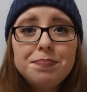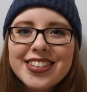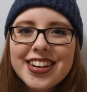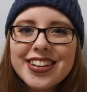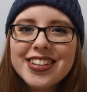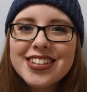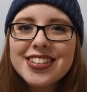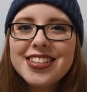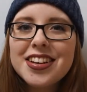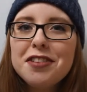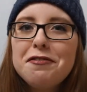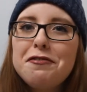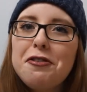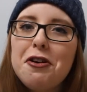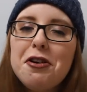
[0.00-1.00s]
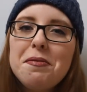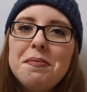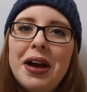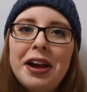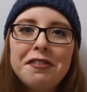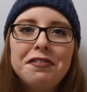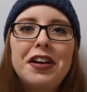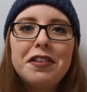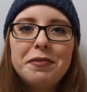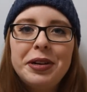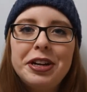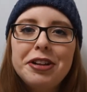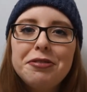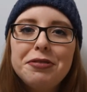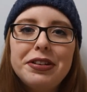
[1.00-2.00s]
That is it for my
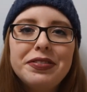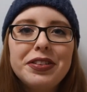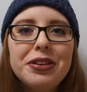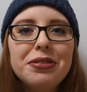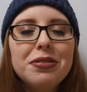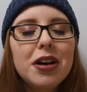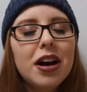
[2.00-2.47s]
5-minute review